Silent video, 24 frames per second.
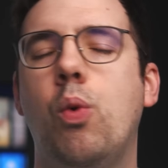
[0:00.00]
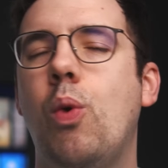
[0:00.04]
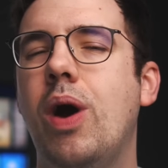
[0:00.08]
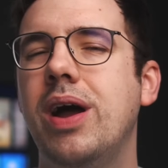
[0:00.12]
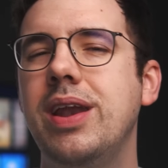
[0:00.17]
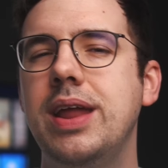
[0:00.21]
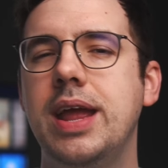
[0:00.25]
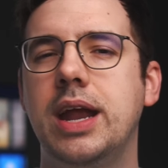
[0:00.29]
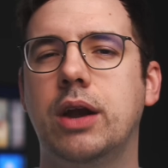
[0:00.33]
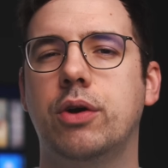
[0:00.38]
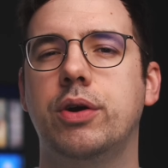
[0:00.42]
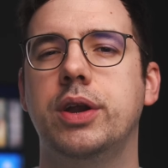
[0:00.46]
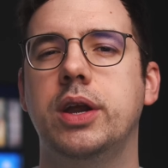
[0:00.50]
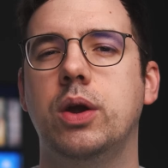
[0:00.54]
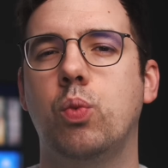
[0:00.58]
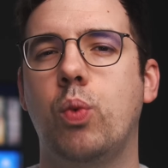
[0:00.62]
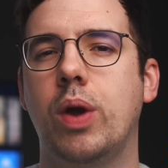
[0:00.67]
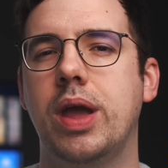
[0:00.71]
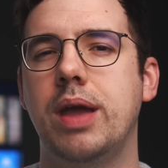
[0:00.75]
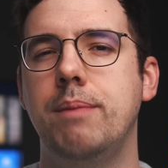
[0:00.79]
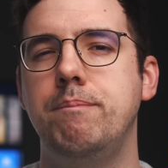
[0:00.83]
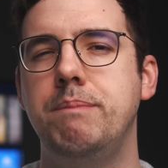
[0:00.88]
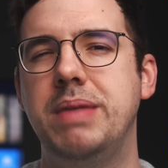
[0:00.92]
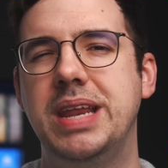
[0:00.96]
one area
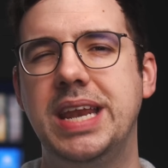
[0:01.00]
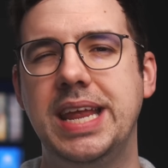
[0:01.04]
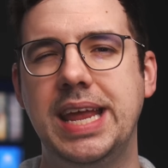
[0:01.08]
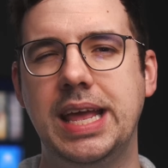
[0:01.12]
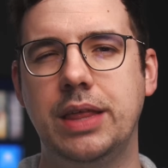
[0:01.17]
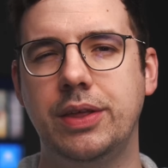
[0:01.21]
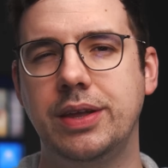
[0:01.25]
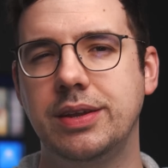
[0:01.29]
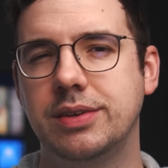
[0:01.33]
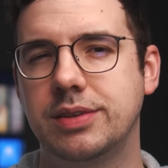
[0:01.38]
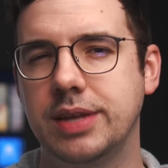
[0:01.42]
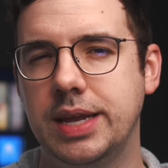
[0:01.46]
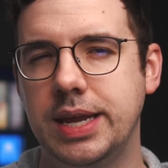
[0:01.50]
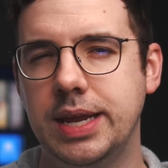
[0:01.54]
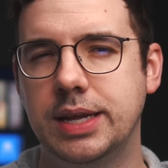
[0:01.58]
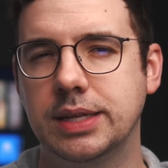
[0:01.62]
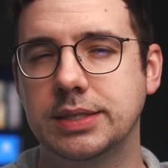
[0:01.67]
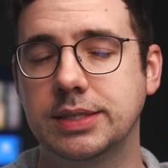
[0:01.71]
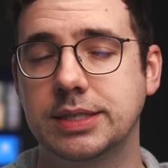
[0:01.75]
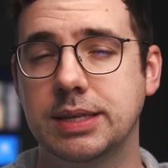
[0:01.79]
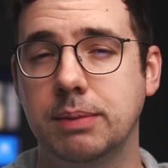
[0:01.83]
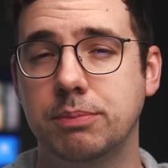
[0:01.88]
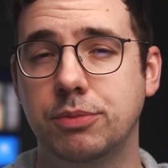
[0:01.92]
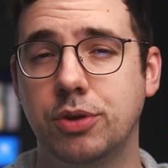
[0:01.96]
where Mini-LED
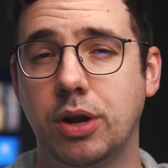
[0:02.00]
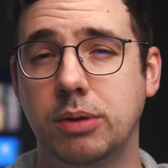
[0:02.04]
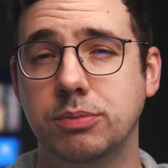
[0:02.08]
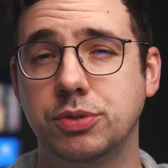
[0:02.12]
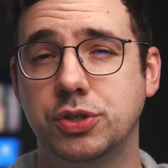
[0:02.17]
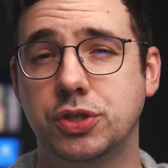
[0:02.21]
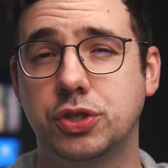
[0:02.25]
can sometimes